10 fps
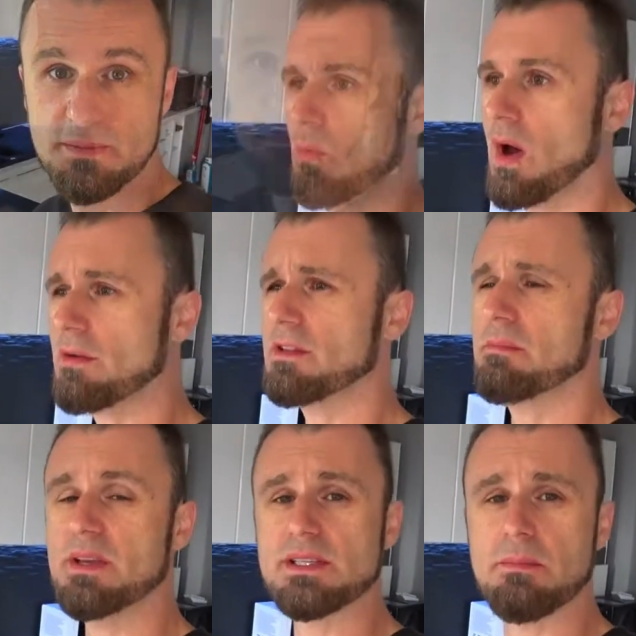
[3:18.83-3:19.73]
One of the
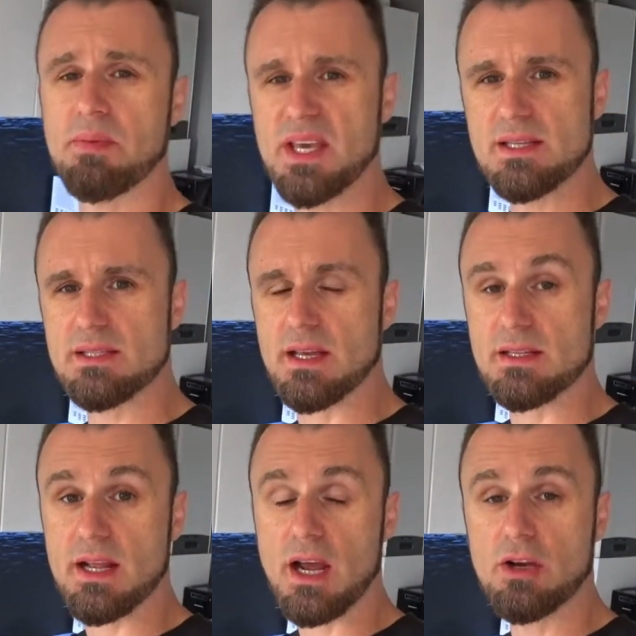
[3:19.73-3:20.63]
missing pieces
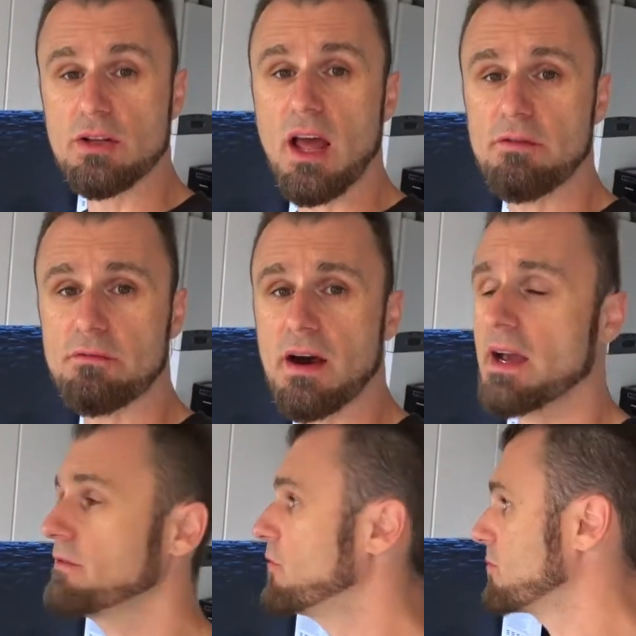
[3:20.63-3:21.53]
that I could not
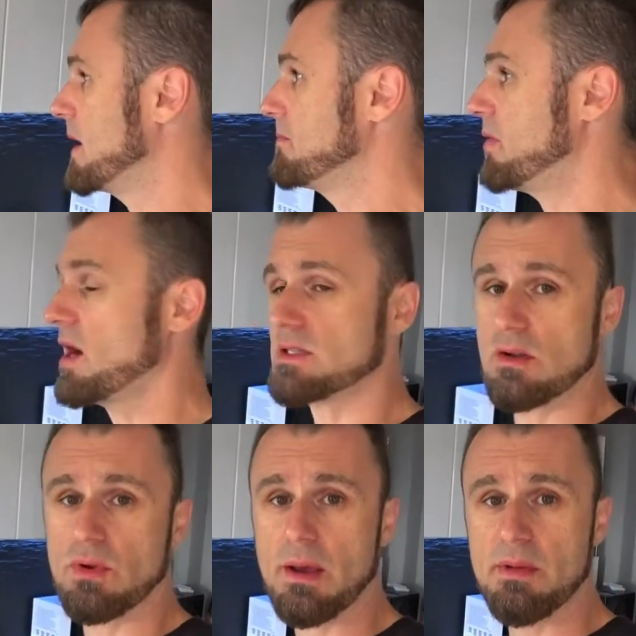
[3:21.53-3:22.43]
find for my puzzle
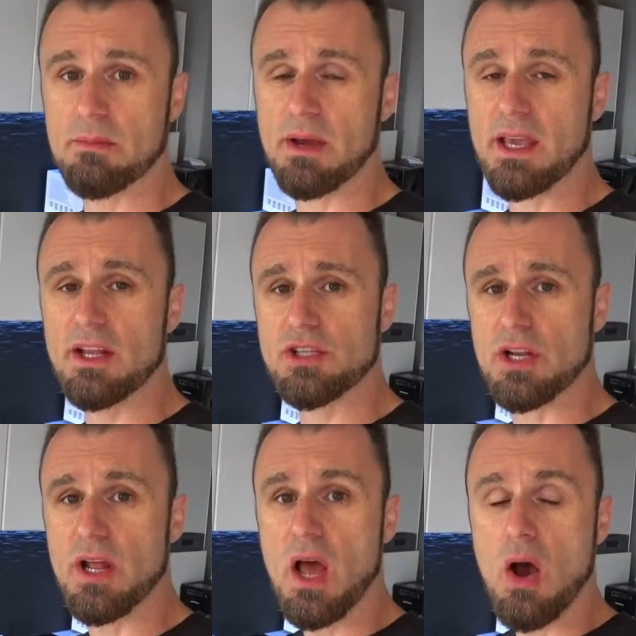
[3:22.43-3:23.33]
when I built my kitchen